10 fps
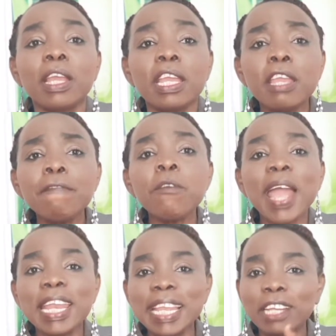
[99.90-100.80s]
If you
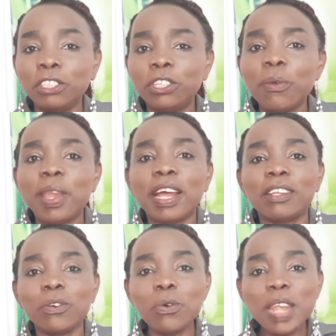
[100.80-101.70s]
are a
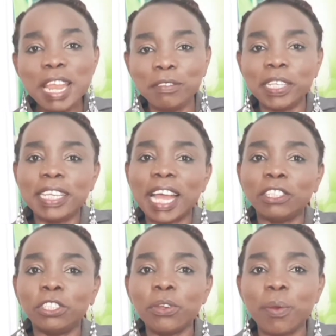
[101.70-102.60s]
Nigerian who lives in
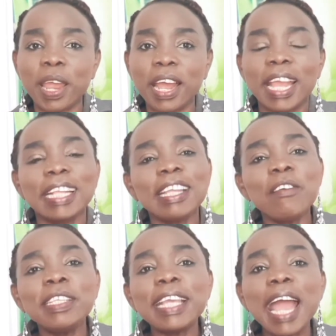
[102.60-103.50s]
Nigeria, there
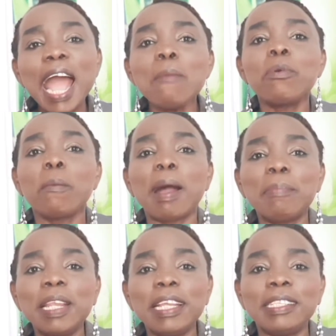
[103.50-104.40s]
is a high
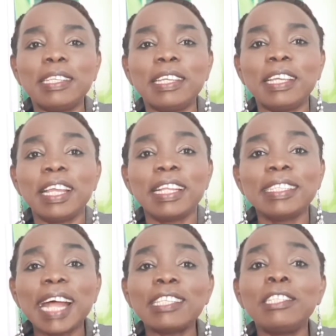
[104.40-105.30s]
probability
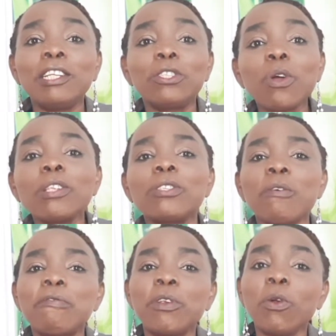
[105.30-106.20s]
that the thoughts
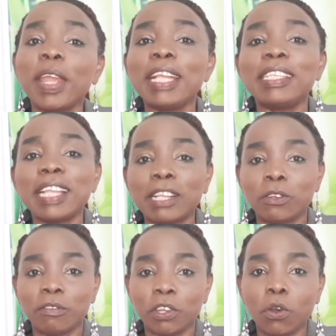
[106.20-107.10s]
of relocating out
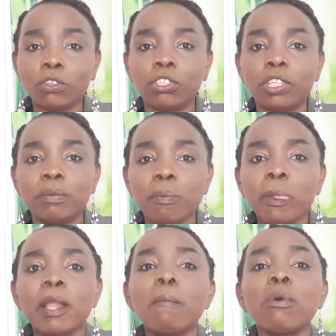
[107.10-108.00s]
of the country
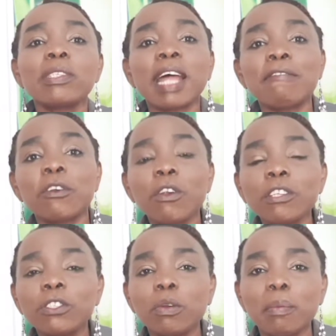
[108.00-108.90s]
must have
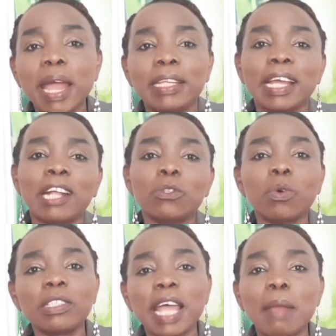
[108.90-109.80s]
crossed your mind at
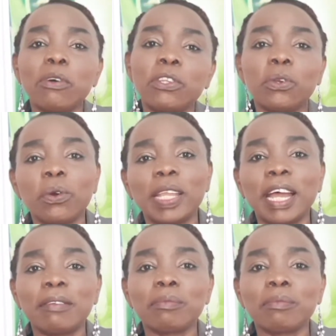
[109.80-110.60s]
one time or the other.